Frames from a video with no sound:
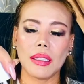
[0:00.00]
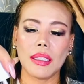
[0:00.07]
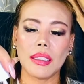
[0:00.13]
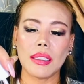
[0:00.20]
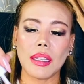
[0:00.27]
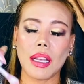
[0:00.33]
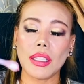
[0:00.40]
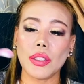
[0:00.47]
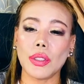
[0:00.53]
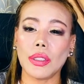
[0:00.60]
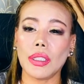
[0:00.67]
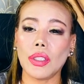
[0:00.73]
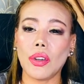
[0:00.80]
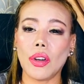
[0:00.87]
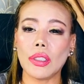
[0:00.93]
It's
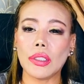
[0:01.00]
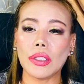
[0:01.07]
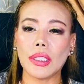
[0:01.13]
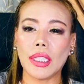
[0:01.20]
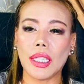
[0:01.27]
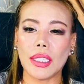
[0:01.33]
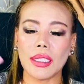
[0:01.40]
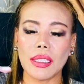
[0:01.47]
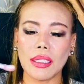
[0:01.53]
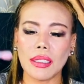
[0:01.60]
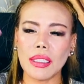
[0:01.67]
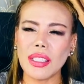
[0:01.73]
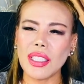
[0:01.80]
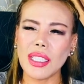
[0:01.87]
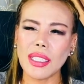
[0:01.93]
actually colorless.
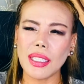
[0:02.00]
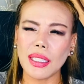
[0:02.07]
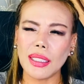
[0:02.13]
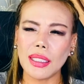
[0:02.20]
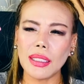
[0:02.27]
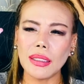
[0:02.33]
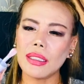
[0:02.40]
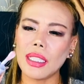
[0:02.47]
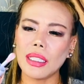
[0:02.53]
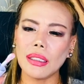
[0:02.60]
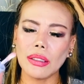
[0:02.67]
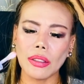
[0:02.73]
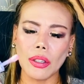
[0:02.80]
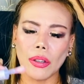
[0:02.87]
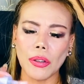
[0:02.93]
There's just a little
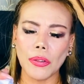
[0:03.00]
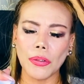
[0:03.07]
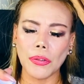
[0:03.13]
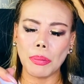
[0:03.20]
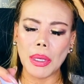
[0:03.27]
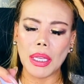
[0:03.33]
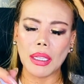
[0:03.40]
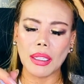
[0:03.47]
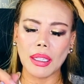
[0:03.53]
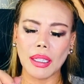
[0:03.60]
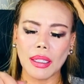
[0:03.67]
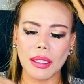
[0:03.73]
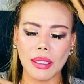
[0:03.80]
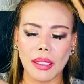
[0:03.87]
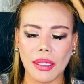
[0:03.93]
tint of pink.
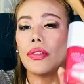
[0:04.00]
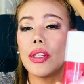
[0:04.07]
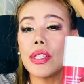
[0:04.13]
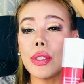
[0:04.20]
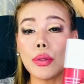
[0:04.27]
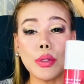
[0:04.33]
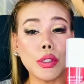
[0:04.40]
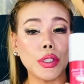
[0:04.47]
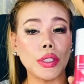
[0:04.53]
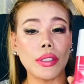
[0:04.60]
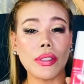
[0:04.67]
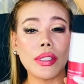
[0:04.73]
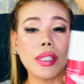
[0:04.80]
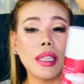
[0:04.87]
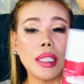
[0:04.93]
This
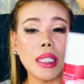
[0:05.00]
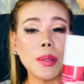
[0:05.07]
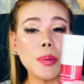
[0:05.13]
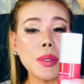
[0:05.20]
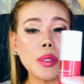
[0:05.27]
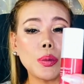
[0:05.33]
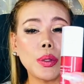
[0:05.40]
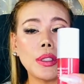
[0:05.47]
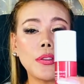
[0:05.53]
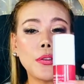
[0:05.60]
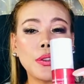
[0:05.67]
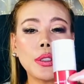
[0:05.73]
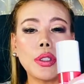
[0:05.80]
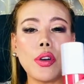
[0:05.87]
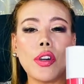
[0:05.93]
cushions lips with
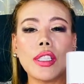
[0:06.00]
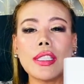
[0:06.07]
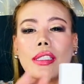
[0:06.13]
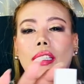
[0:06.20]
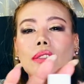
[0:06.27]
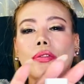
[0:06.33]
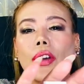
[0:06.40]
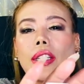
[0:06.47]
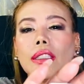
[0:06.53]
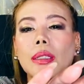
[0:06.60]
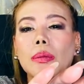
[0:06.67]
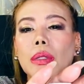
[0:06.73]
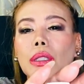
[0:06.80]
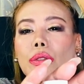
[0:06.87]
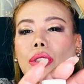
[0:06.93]
fruit oils and
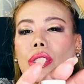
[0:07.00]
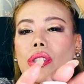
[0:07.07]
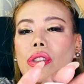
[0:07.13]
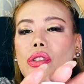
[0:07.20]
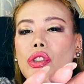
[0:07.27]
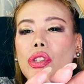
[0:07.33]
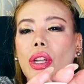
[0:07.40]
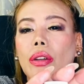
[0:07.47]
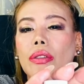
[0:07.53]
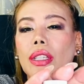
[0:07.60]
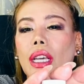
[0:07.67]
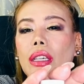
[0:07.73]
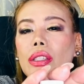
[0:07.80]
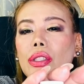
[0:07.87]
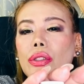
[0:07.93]
vitamin-rich cherry
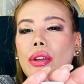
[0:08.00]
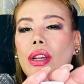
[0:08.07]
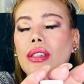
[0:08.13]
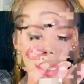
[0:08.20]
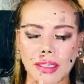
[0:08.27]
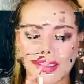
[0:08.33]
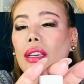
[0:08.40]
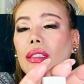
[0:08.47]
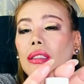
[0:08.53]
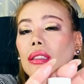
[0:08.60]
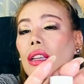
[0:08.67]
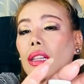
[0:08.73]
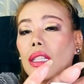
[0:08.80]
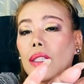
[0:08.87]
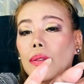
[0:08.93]
extracts,
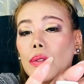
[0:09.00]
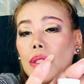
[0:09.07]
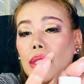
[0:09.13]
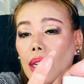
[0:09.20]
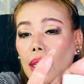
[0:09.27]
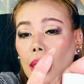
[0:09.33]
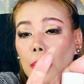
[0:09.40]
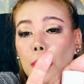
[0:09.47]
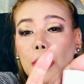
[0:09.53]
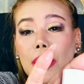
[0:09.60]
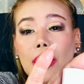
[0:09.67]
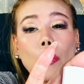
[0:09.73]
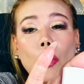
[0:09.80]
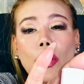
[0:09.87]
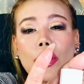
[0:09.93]
and leaves
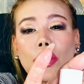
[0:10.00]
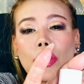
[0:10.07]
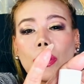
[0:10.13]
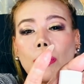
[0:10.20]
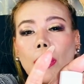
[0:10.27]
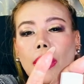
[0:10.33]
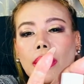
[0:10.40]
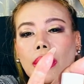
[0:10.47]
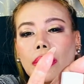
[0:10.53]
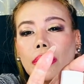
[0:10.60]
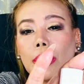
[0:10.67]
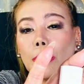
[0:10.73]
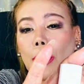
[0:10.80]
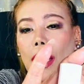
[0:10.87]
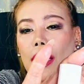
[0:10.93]
lips moisture barrier
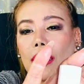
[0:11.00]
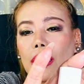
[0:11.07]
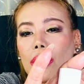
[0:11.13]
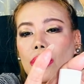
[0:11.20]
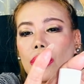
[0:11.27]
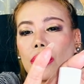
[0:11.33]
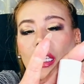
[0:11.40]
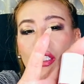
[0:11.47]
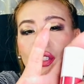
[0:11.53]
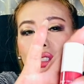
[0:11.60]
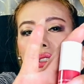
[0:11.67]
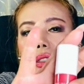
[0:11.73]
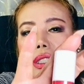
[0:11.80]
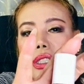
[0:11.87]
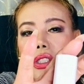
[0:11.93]
replenished. It
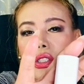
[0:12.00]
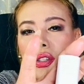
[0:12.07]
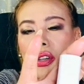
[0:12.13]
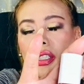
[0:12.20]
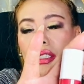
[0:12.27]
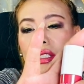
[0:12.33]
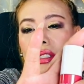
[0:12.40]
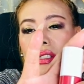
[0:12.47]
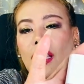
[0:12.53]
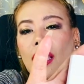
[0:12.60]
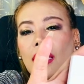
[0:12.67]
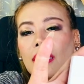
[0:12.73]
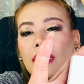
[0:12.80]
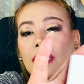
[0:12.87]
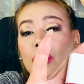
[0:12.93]
conditions
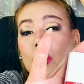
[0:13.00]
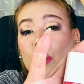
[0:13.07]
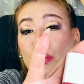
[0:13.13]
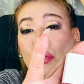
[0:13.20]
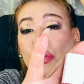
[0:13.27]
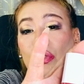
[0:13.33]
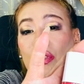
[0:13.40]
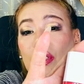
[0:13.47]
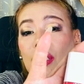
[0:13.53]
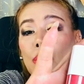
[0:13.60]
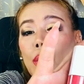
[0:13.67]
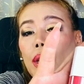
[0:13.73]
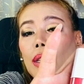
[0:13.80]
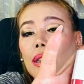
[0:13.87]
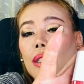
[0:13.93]
and smooths
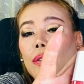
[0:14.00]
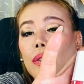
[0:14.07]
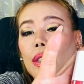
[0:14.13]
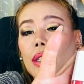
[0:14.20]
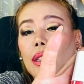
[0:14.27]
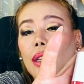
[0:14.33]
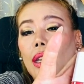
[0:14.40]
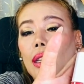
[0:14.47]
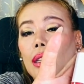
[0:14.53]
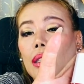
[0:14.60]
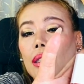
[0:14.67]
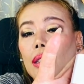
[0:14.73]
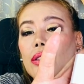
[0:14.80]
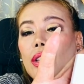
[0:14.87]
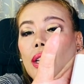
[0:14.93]
while leaving
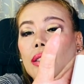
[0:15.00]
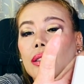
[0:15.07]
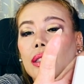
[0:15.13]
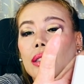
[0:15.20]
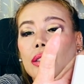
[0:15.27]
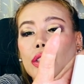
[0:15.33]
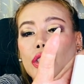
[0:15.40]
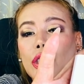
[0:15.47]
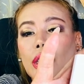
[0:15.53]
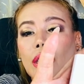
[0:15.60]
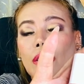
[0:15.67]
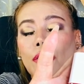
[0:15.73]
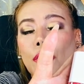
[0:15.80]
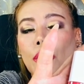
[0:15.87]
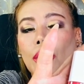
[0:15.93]
a subtle
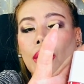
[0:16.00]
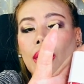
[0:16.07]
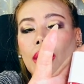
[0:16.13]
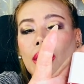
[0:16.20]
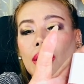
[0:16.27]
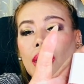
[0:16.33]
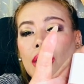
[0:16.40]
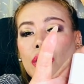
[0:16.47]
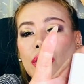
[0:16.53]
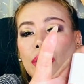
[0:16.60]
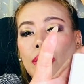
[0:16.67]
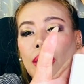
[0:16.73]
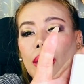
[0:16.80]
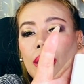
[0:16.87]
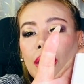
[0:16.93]
sheen for
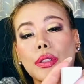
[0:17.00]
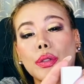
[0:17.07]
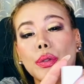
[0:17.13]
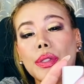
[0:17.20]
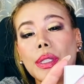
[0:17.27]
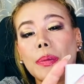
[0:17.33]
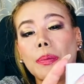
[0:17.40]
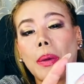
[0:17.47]
natural juicy